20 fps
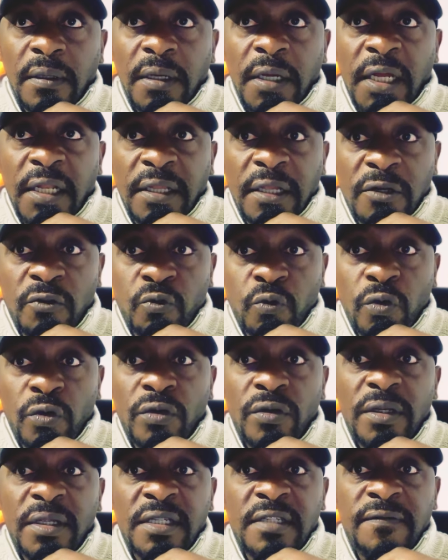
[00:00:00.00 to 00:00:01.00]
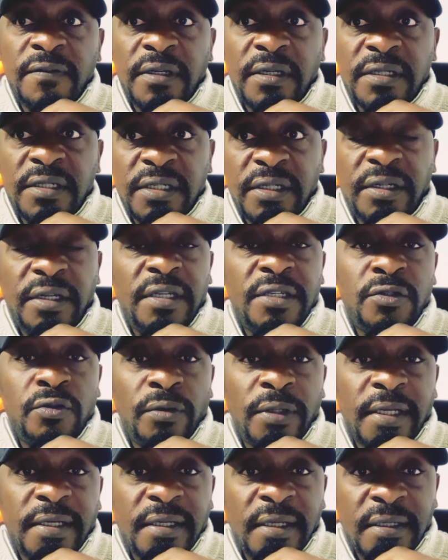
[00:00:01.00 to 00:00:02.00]
and that wound is very serious
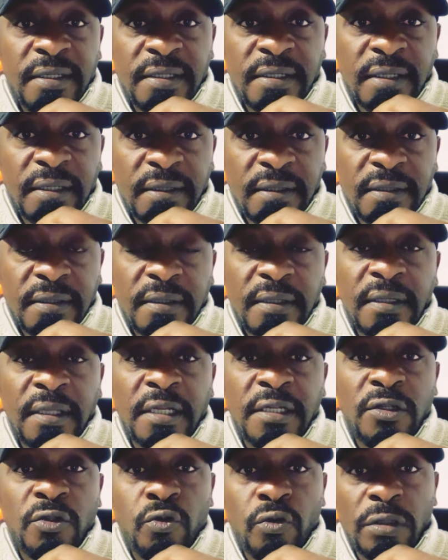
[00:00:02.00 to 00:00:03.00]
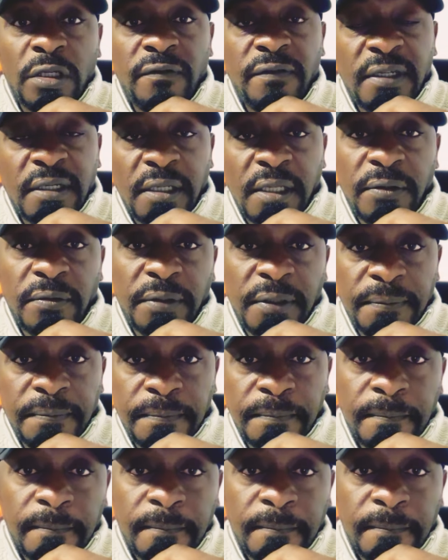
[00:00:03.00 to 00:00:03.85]
to that extent that it could even kill them.